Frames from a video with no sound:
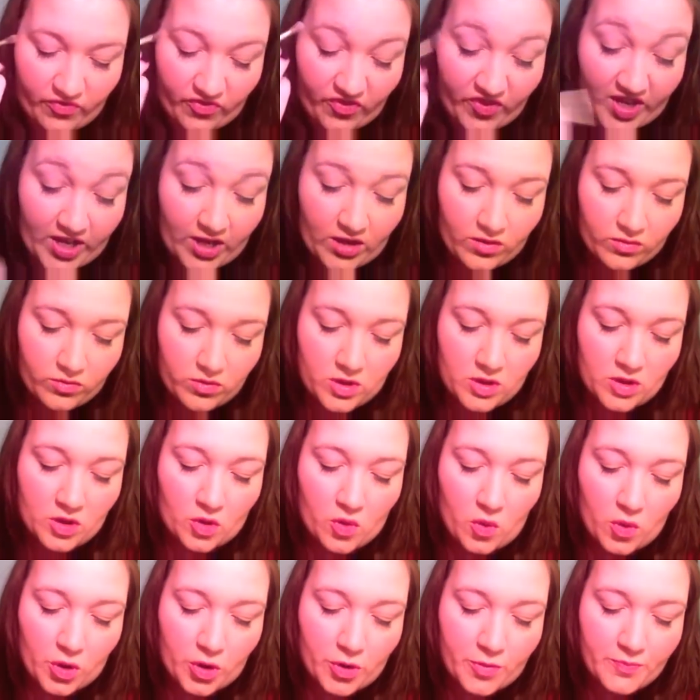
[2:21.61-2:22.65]
V in the
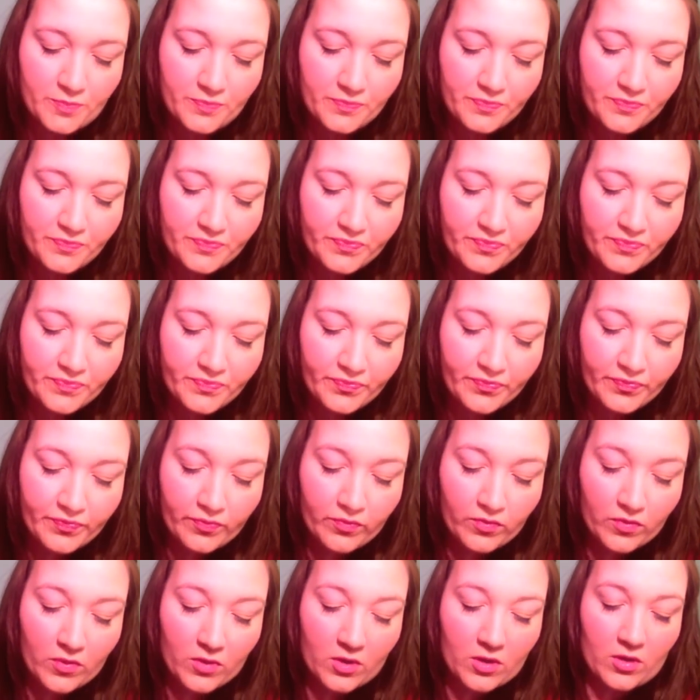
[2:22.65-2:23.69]
corner.
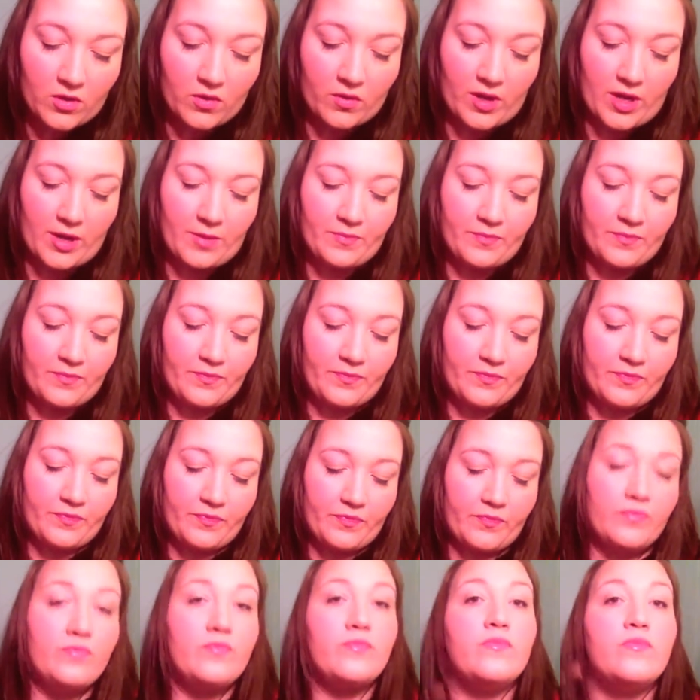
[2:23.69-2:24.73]
Okay.
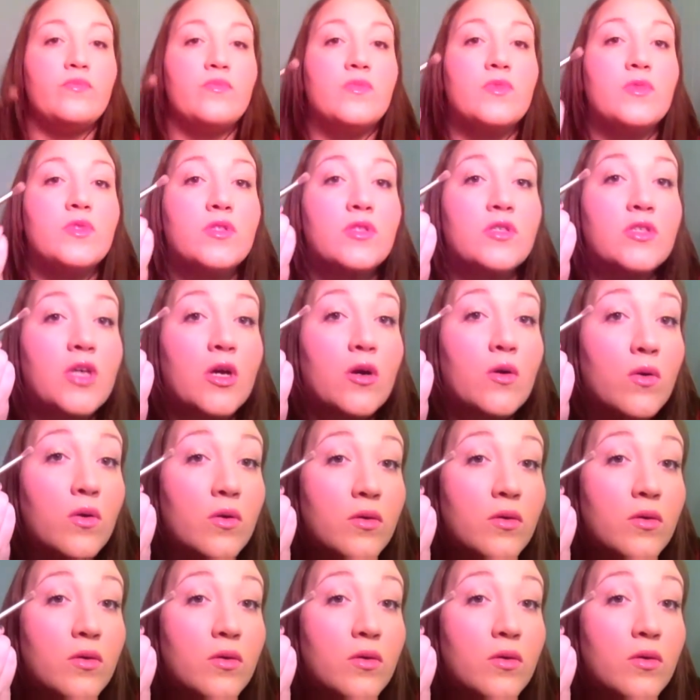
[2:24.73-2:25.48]
So,